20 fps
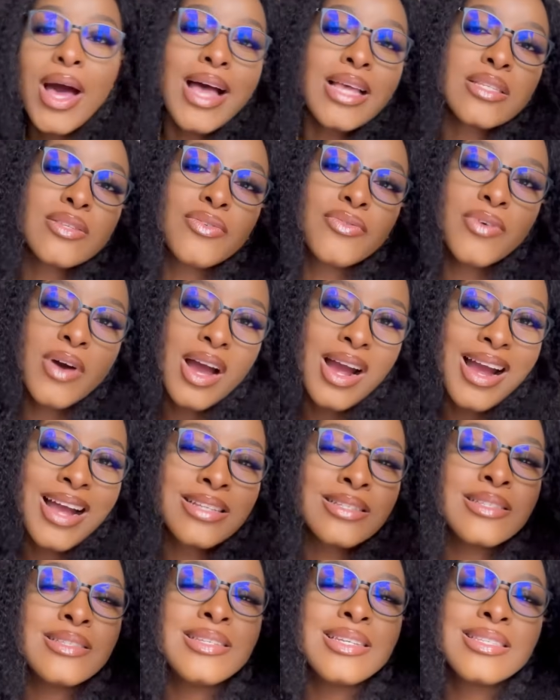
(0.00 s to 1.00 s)
as far
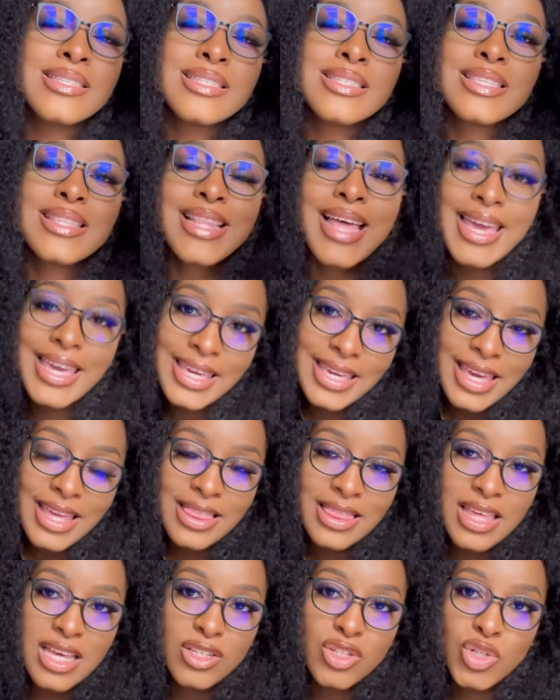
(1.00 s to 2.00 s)
as
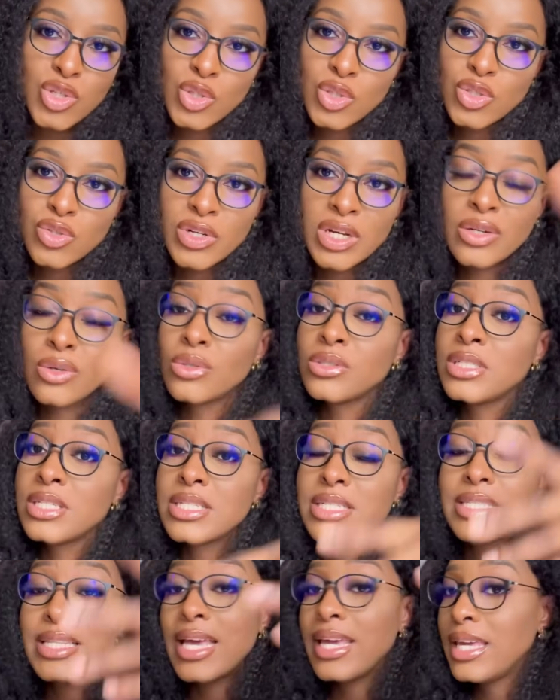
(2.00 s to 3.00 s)
disliking their children or
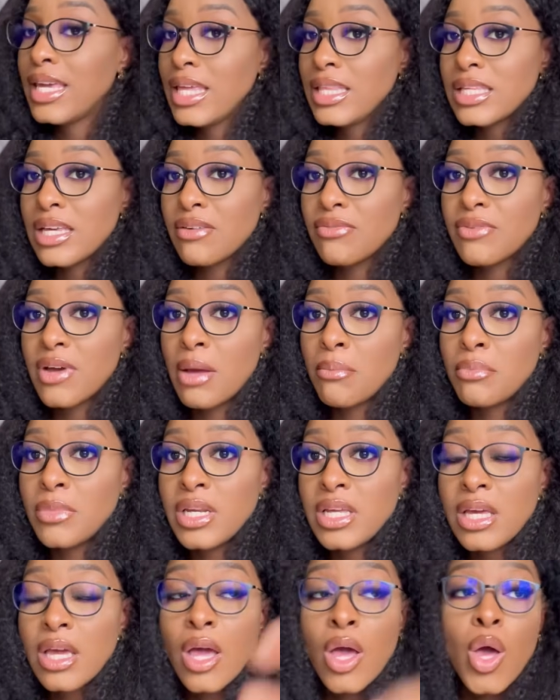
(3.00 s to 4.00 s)
disliking their
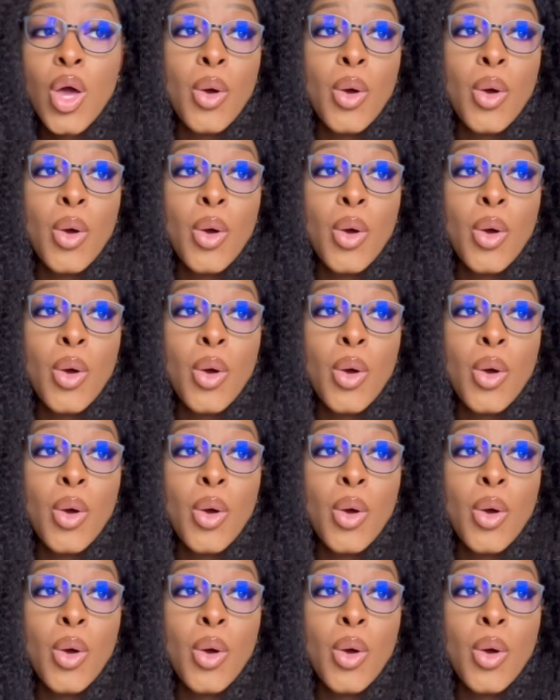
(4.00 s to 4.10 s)
family,